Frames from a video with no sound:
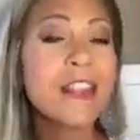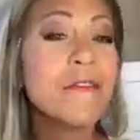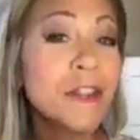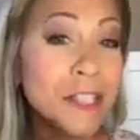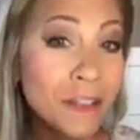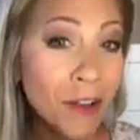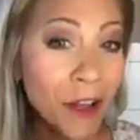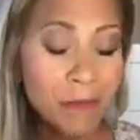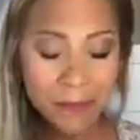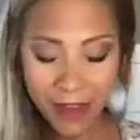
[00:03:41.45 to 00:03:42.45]
First of
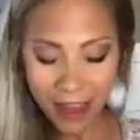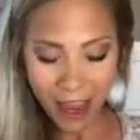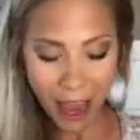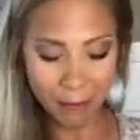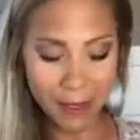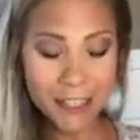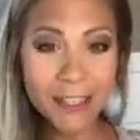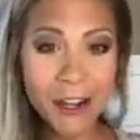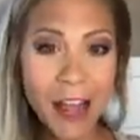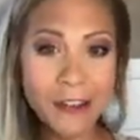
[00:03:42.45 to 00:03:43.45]
all, I'm going to
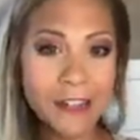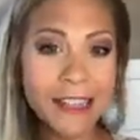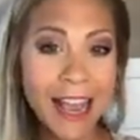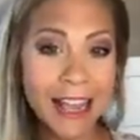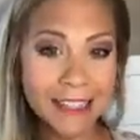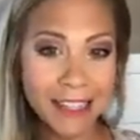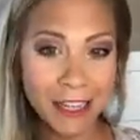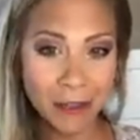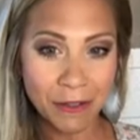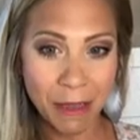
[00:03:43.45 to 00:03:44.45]
start out just
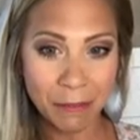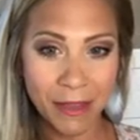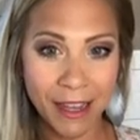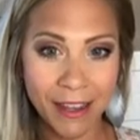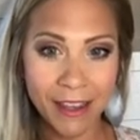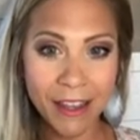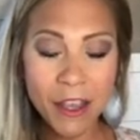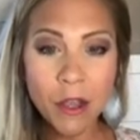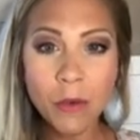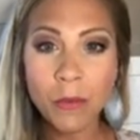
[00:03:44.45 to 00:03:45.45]
asking you something.
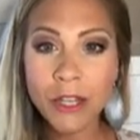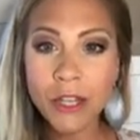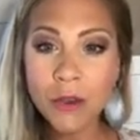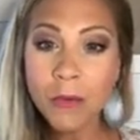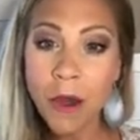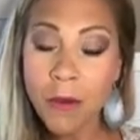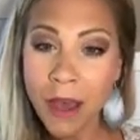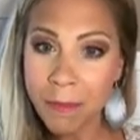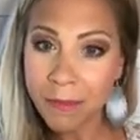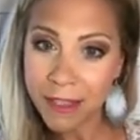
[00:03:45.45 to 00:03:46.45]
When you woke
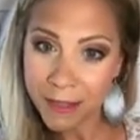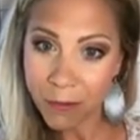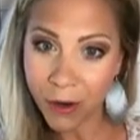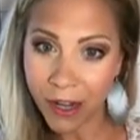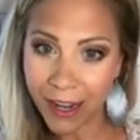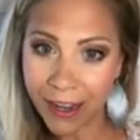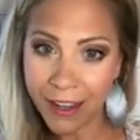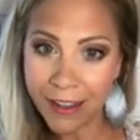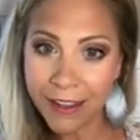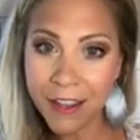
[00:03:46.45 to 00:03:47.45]
up this morning,
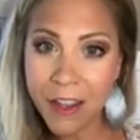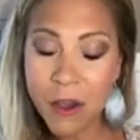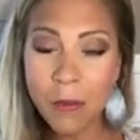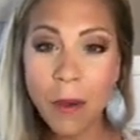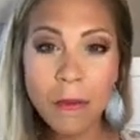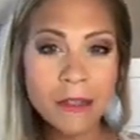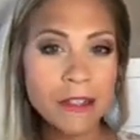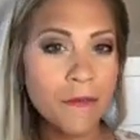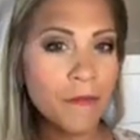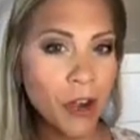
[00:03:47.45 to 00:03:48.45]
what was
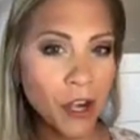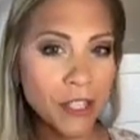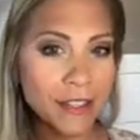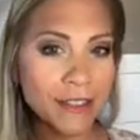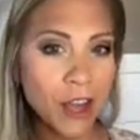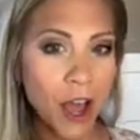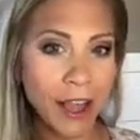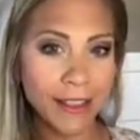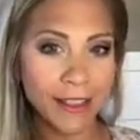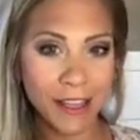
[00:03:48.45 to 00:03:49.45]
the first thought
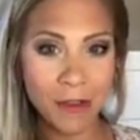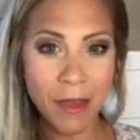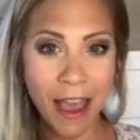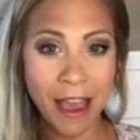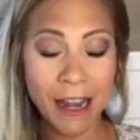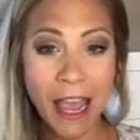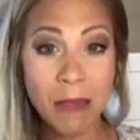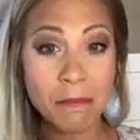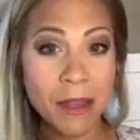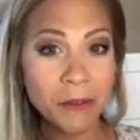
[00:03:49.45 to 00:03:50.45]
that you had?
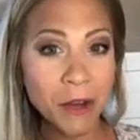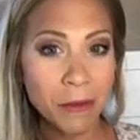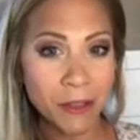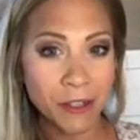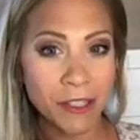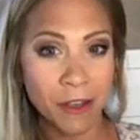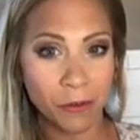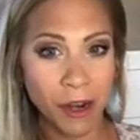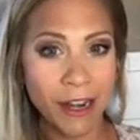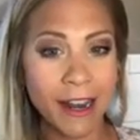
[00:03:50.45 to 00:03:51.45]
And be real with yourself.
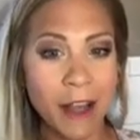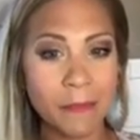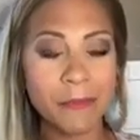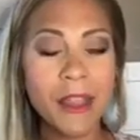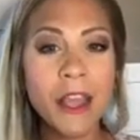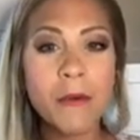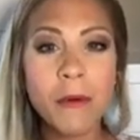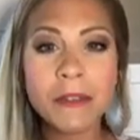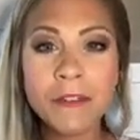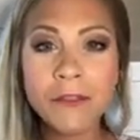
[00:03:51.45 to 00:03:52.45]
Write it down. What
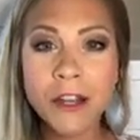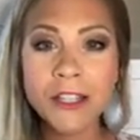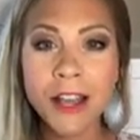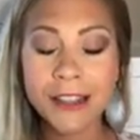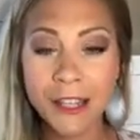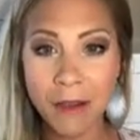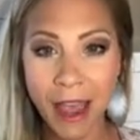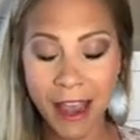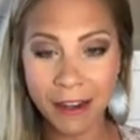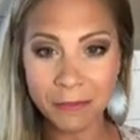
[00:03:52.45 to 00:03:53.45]
was the first thought that you
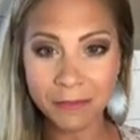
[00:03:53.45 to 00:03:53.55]
had?